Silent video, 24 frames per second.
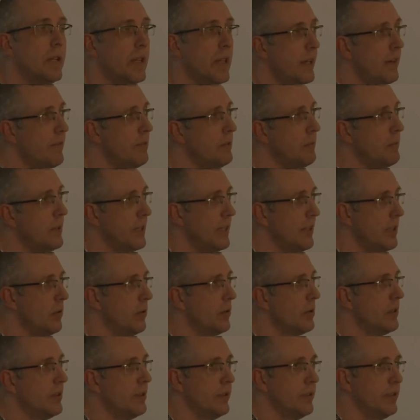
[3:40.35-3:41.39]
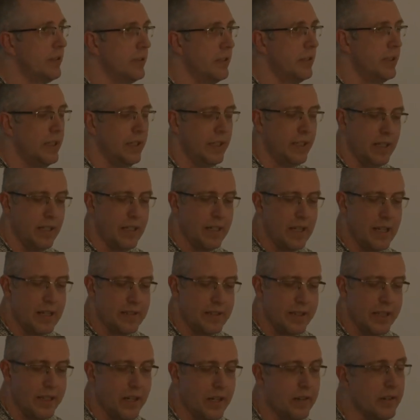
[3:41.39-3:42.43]
We'll have them in the order
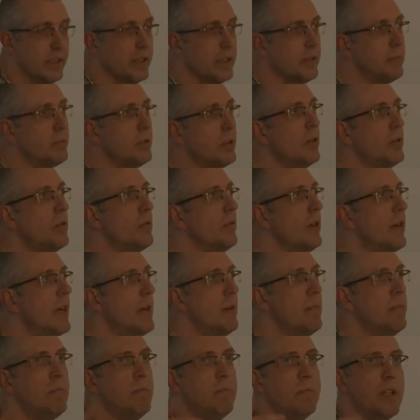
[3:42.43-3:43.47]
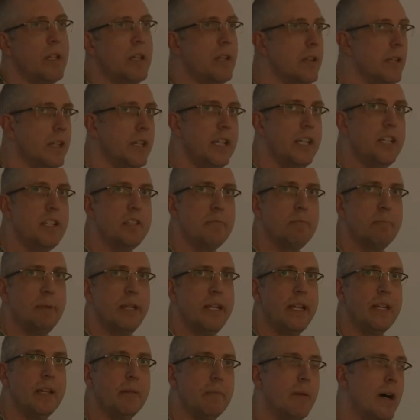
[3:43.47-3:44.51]
as they are in the program. They'll each
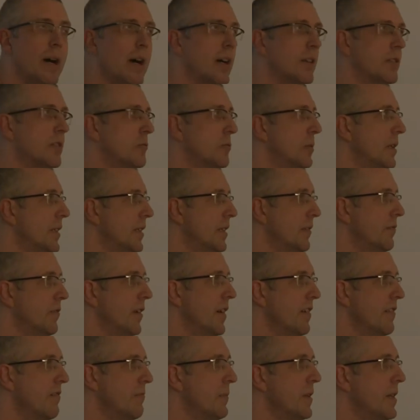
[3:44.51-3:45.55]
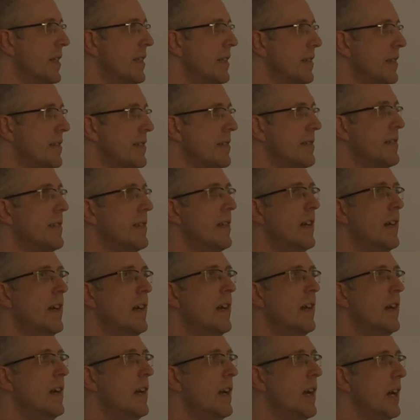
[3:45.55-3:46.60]
speak about 25 minutes,
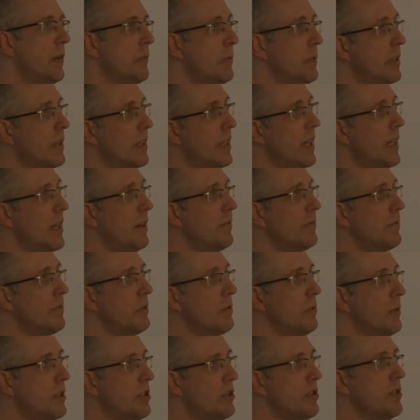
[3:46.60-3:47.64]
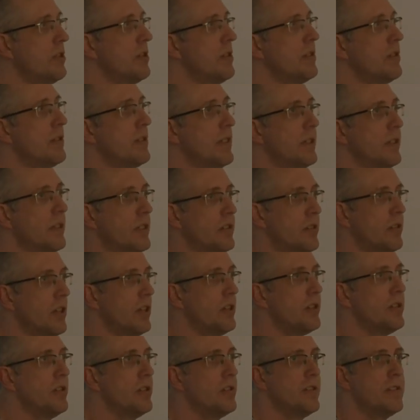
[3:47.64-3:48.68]
and we'll have questions and
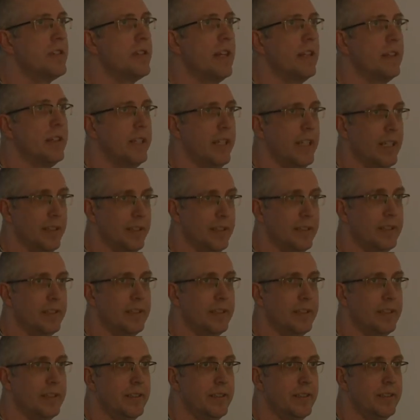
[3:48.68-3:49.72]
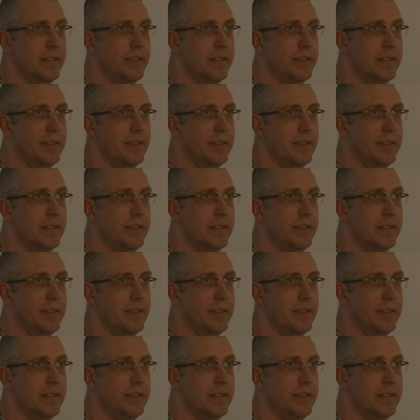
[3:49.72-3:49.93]
discussions at the end.